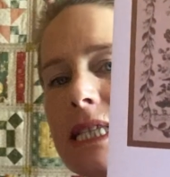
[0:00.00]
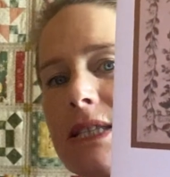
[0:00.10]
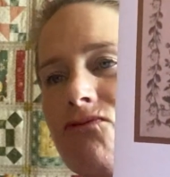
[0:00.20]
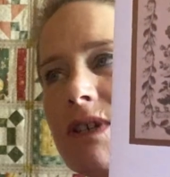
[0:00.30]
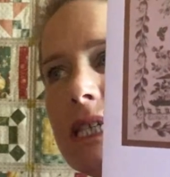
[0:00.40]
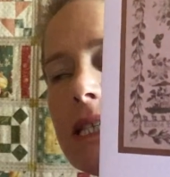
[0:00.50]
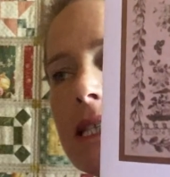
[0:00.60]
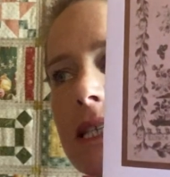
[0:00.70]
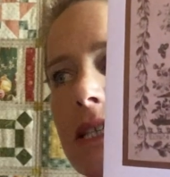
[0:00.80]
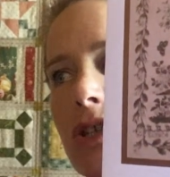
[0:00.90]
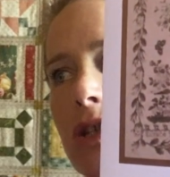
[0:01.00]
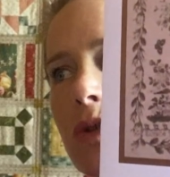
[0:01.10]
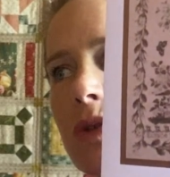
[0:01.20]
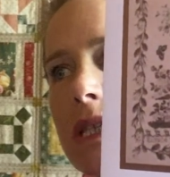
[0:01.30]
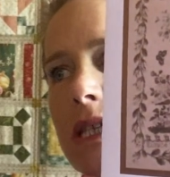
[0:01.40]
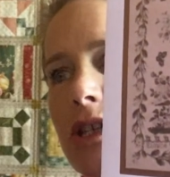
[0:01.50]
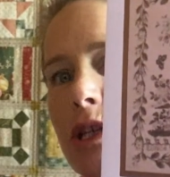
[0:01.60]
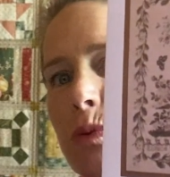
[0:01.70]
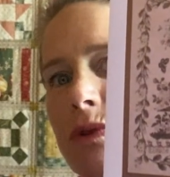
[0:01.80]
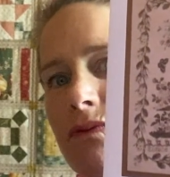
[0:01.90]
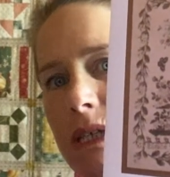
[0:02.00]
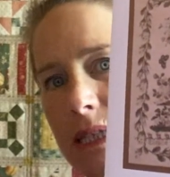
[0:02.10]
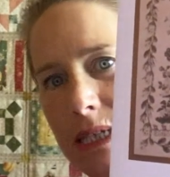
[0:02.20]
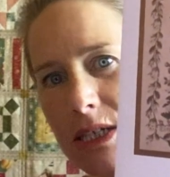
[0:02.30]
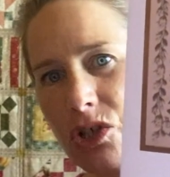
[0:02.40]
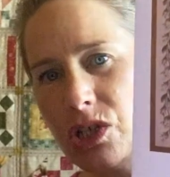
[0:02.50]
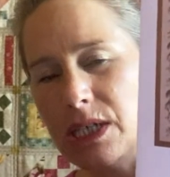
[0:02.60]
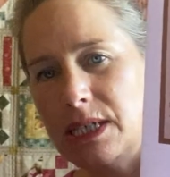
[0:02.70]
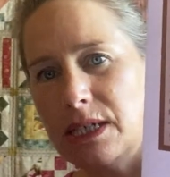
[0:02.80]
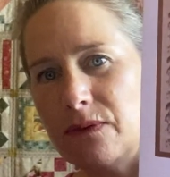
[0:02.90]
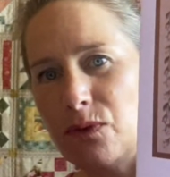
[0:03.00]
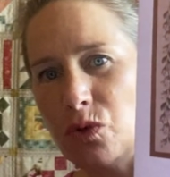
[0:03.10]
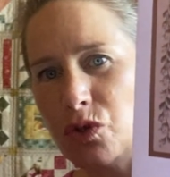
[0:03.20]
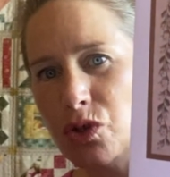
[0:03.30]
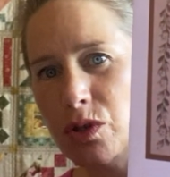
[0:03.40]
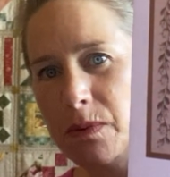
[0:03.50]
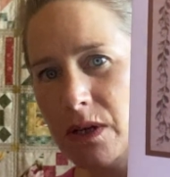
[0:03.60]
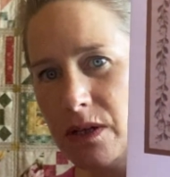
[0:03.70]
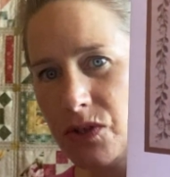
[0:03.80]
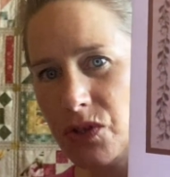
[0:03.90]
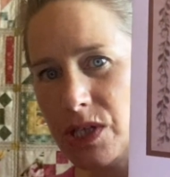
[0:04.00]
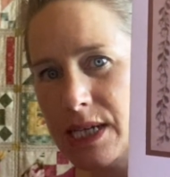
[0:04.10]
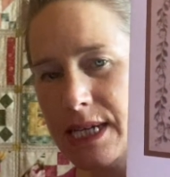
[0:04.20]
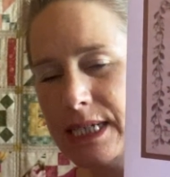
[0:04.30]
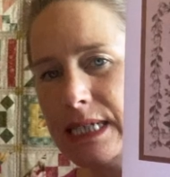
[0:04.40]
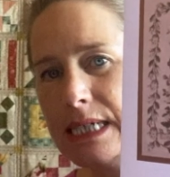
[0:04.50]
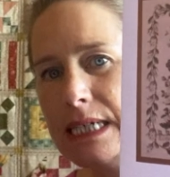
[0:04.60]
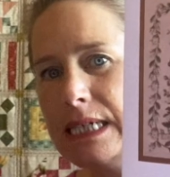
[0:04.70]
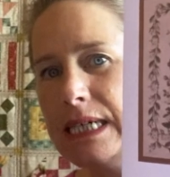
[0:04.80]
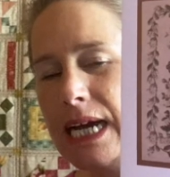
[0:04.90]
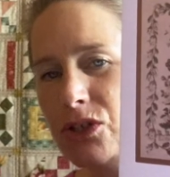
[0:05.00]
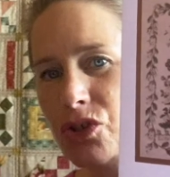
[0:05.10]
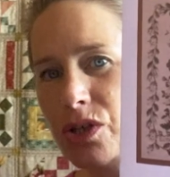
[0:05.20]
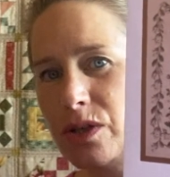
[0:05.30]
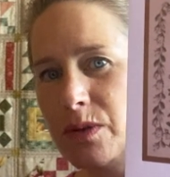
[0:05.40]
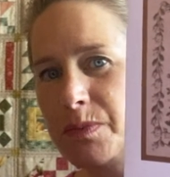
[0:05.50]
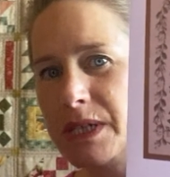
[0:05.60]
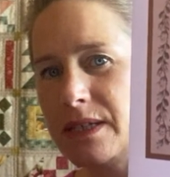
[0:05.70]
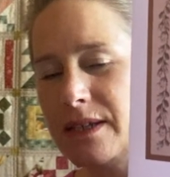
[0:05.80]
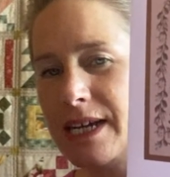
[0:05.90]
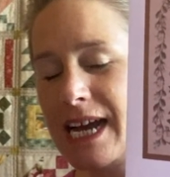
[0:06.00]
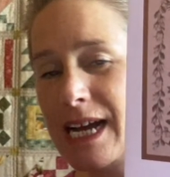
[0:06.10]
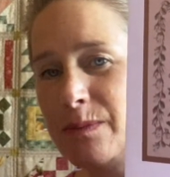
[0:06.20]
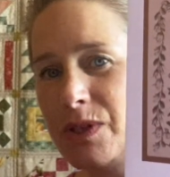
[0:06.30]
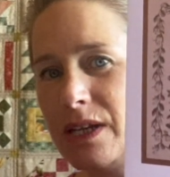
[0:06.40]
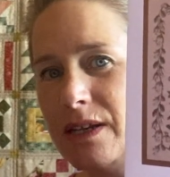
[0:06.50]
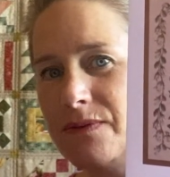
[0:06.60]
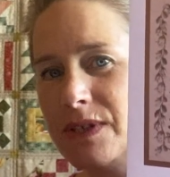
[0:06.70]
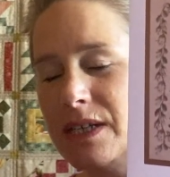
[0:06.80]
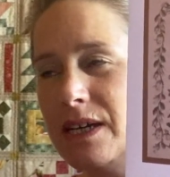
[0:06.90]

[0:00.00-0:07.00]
Reese Stitches, or Stitching with Reese. She did a Flosstube last year and showed this piece, and I absolutely loved it.